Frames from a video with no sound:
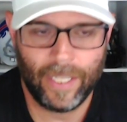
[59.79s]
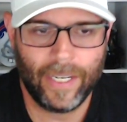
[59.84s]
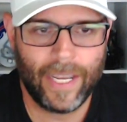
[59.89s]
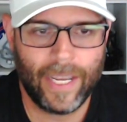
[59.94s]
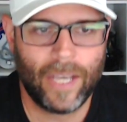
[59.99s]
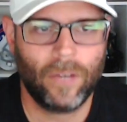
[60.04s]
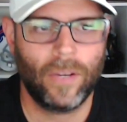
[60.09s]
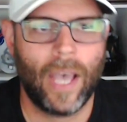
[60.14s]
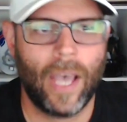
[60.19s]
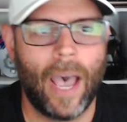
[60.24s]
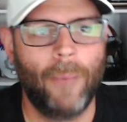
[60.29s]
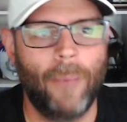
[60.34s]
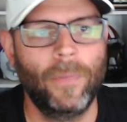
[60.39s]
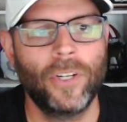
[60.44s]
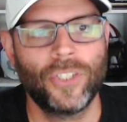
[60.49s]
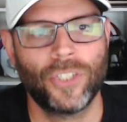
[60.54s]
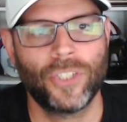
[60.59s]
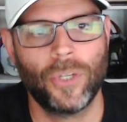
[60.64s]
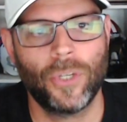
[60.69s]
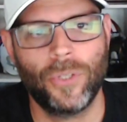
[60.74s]
Now, I'm
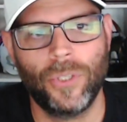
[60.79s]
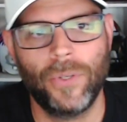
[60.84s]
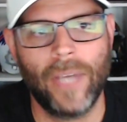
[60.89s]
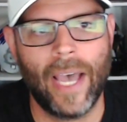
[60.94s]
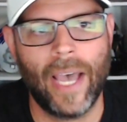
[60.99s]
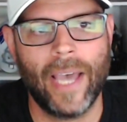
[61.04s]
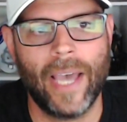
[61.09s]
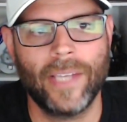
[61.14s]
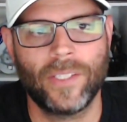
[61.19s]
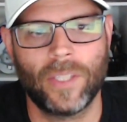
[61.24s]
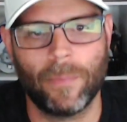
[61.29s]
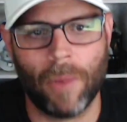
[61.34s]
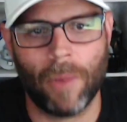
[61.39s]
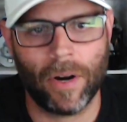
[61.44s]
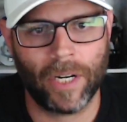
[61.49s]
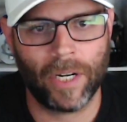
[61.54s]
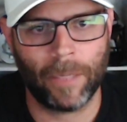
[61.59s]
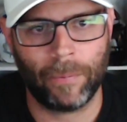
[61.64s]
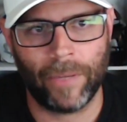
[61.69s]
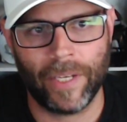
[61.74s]
going to show you guys the
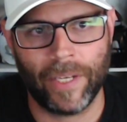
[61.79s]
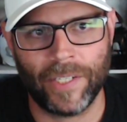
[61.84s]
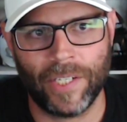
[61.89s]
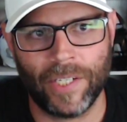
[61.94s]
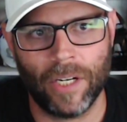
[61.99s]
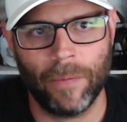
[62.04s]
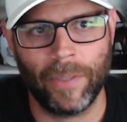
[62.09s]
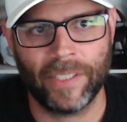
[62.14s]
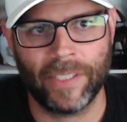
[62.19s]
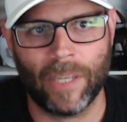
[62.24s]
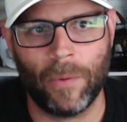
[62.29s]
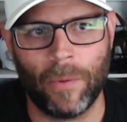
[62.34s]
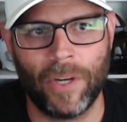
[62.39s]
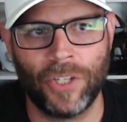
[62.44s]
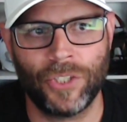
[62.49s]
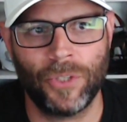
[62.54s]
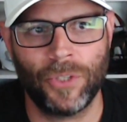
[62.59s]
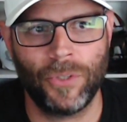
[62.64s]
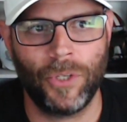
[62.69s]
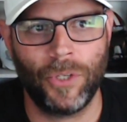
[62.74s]
marketplace here because I want to
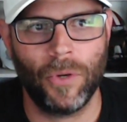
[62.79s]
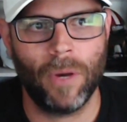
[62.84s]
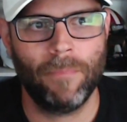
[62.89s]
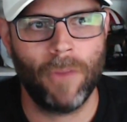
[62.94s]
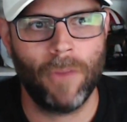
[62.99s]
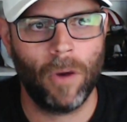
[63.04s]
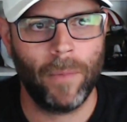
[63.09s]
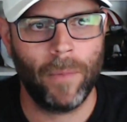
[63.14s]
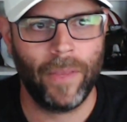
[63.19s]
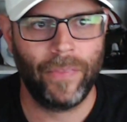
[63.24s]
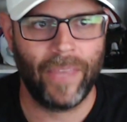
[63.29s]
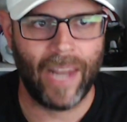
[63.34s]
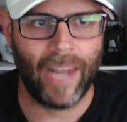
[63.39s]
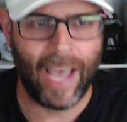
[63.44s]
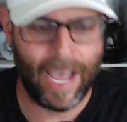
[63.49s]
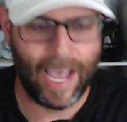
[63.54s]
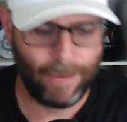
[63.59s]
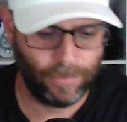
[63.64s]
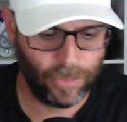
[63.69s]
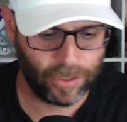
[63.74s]
show you a moment that
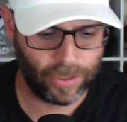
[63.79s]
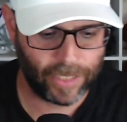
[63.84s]
I'm